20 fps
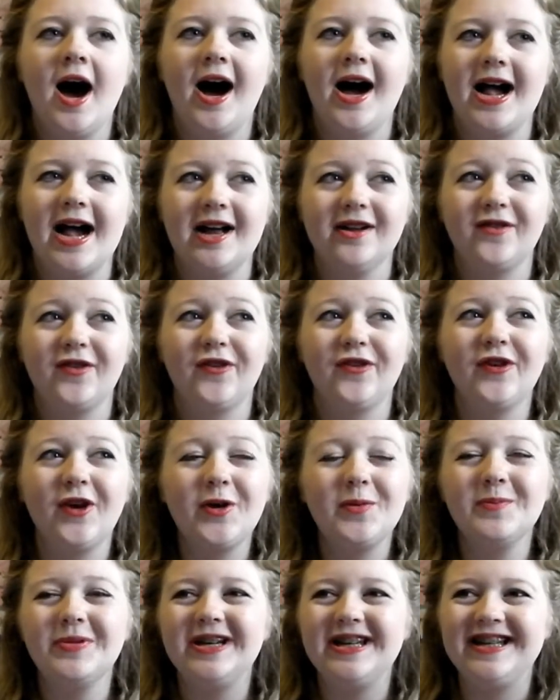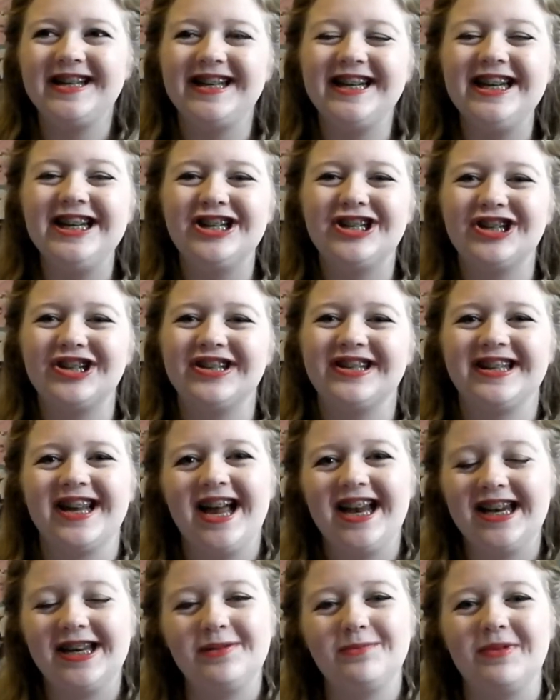I had so many teachers
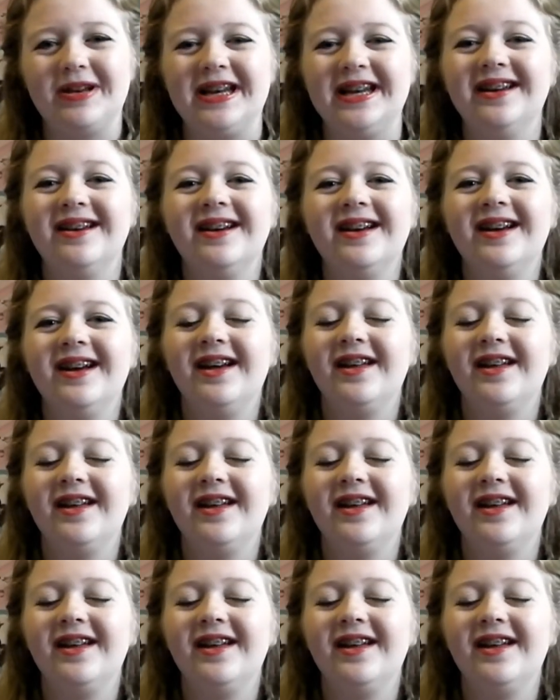telling me